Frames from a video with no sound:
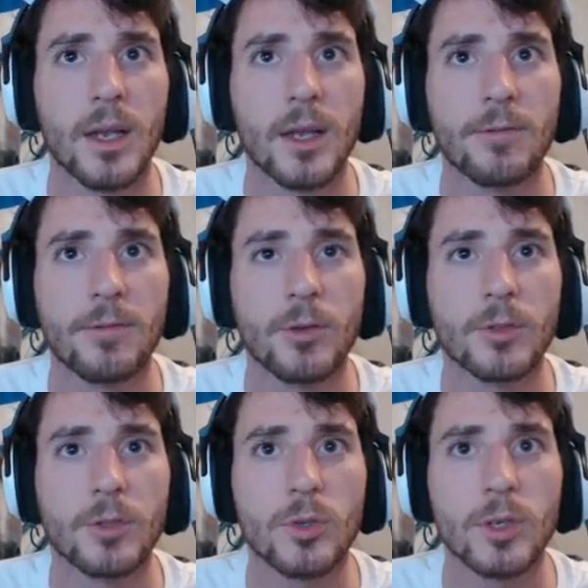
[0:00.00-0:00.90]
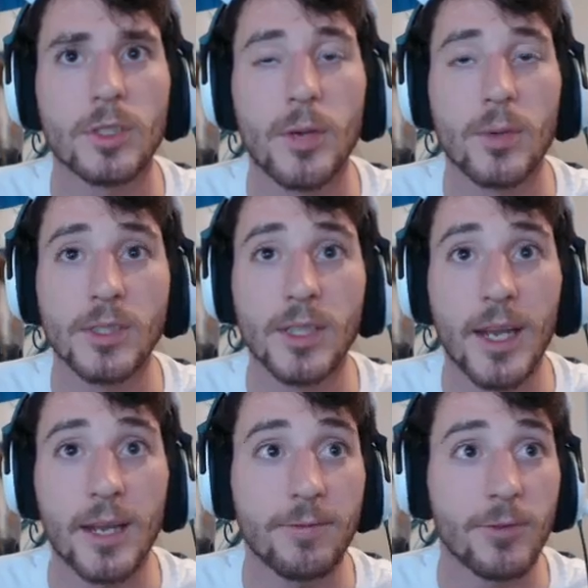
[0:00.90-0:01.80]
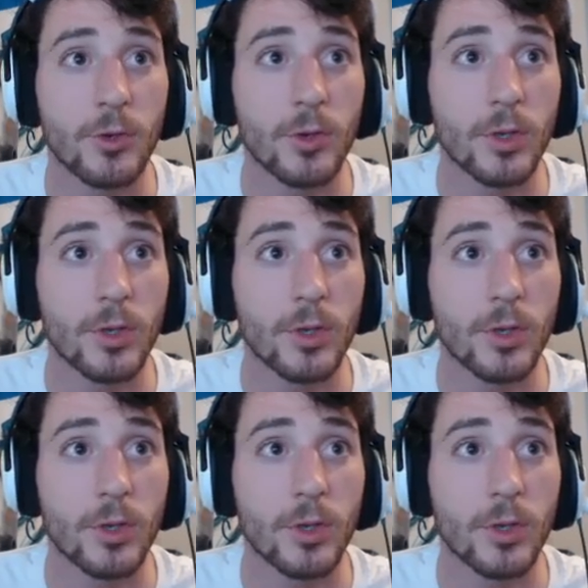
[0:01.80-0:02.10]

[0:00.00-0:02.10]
food storage. I wish the canned food